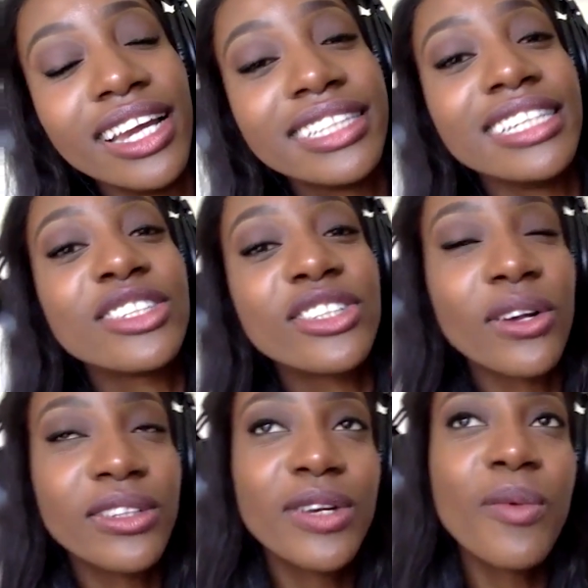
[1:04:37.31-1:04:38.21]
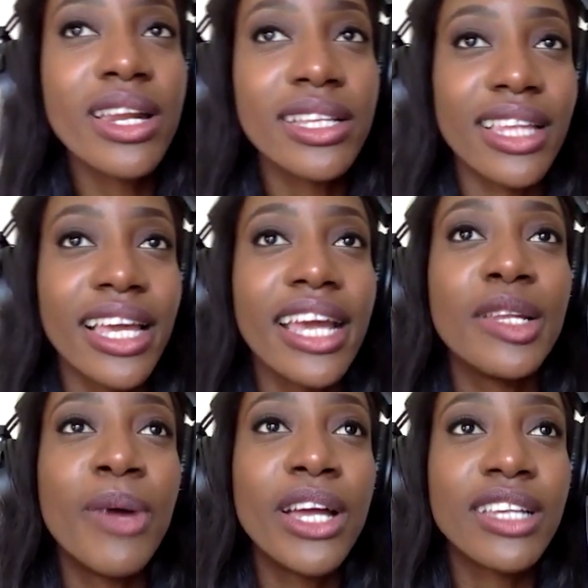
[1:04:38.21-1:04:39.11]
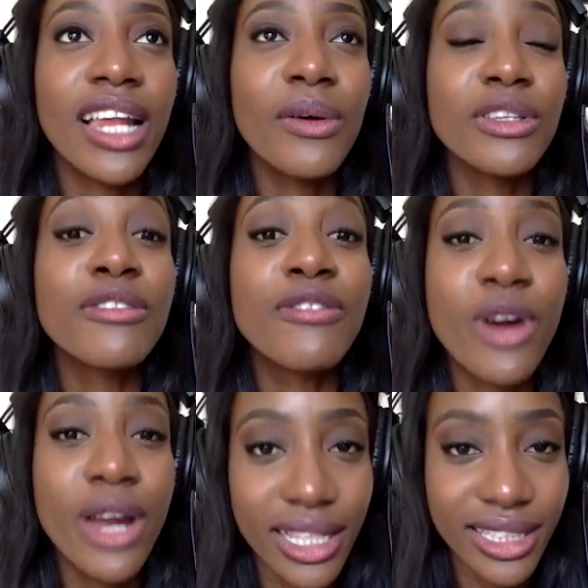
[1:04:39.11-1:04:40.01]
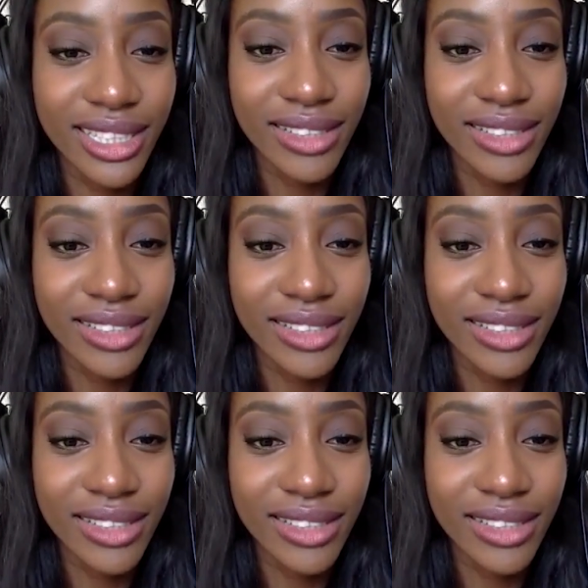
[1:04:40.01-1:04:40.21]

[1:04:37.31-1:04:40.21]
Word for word: it's insulting when it's like it depends on how it's phrased.